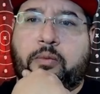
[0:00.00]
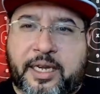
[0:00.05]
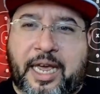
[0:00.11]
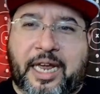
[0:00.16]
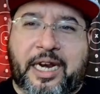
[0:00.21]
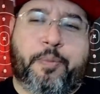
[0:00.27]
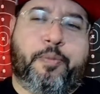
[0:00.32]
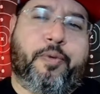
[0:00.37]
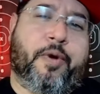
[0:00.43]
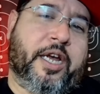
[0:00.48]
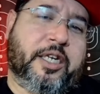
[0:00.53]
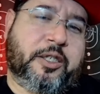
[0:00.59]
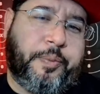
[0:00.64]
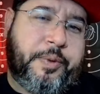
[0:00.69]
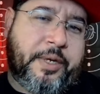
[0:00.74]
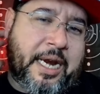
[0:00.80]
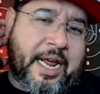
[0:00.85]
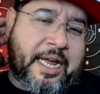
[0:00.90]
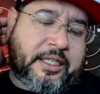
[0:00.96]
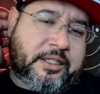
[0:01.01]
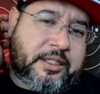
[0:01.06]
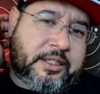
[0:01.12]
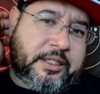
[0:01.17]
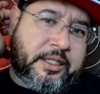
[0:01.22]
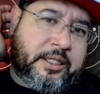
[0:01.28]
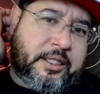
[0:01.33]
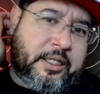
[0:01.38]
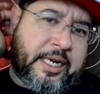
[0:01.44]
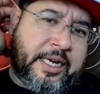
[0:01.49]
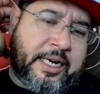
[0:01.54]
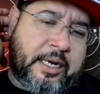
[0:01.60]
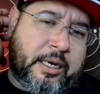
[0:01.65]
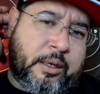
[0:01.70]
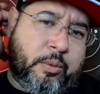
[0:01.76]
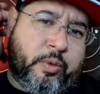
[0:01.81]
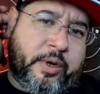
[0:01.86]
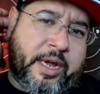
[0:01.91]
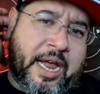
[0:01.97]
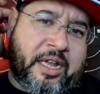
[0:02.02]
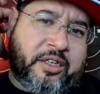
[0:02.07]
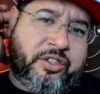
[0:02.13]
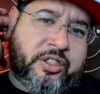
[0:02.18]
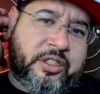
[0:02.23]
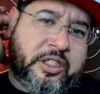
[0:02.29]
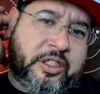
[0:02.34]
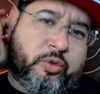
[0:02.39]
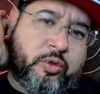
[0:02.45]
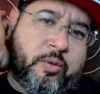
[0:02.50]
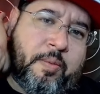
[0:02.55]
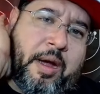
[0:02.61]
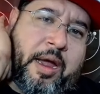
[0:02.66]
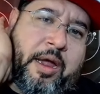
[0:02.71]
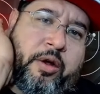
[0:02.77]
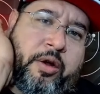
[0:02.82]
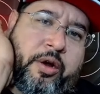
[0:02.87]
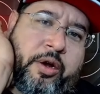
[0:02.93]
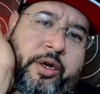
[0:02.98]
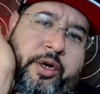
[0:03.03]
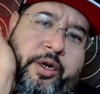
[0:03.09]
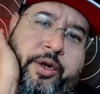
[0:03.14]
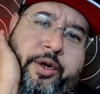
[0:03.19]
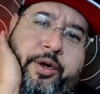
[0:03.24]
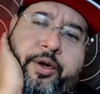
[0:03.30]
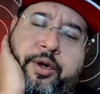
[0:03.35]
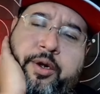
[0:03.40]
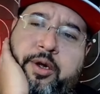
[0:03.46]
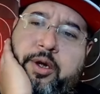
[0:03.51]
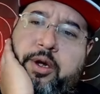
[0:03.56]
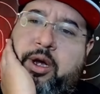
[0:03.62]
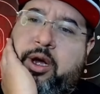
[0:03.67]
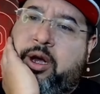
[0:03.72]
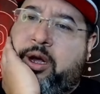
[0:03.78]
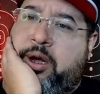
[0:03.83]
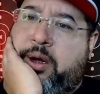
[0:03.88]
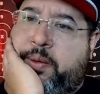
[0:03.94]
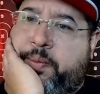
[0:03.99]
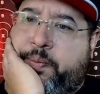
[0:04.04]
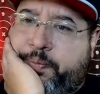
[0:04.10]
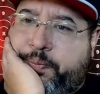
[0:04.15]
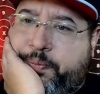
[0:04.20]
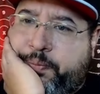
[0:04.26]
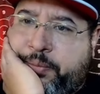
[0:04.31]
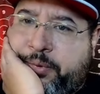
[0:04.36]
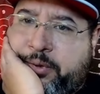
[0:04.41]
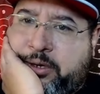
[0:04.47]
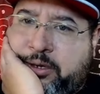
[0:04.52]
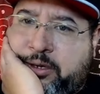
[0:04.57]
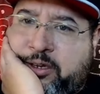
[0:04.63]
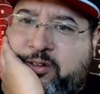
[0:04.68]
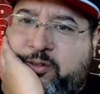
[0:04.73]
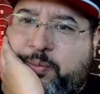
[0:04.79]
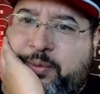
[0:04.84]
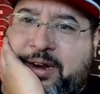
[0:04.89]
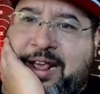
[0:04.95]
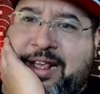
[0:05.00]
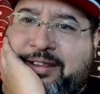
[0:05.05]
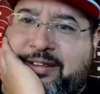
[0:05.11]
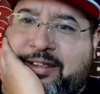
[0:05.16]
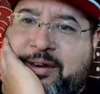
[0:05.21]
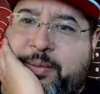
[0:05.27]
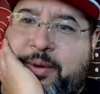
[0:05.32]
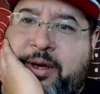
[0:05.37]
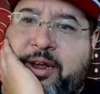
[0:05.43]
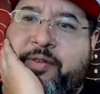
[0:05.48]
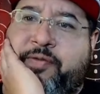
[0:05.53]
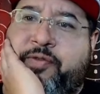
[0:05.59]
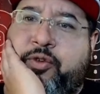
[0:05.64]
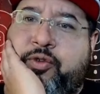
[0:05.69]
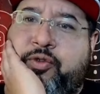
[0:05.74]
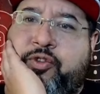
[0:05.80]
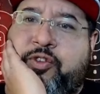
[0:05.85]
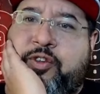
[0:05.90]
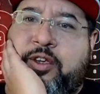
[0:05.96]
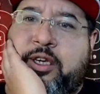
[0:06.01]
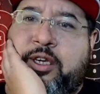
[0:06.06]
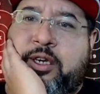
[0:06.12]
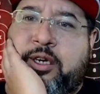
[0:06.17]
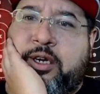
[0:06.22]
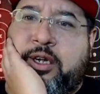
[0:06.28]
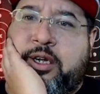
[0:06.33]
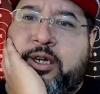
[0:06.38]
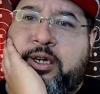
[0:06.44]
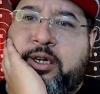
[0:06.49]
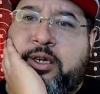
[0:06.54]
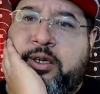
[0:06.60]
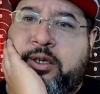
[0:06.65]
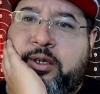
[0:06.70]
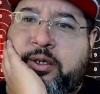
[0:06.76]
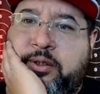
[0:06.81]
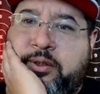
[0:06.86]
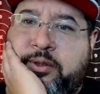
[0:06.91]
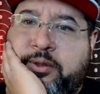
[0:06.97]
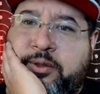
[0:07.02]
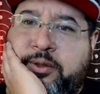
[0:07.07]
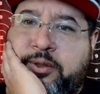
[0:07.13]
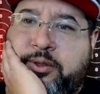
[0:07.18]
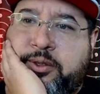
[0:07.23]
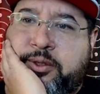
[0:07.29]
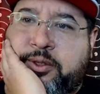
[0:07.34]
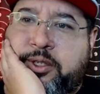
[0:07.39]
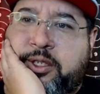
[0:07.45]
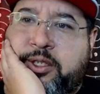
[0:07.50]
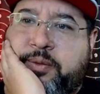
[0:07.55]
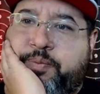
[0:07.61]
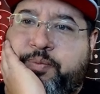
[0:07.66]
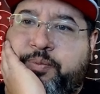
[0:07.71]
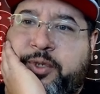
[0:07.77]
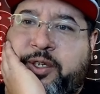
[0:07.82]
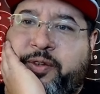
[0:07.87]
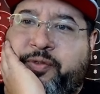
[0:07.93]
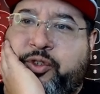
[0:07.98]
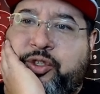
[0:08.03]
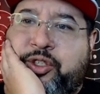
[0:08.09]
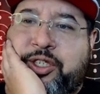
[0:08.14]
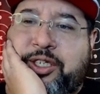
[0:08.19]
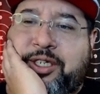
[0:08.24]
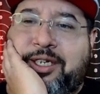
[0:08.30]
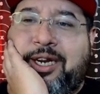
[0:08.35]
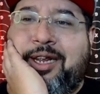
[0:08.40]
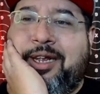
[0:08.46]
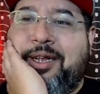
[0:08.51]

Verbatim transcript: Kelly Price been asking, and, and we answered this with Maya earlier, um, but he's been asking about have you seen uh, have you seen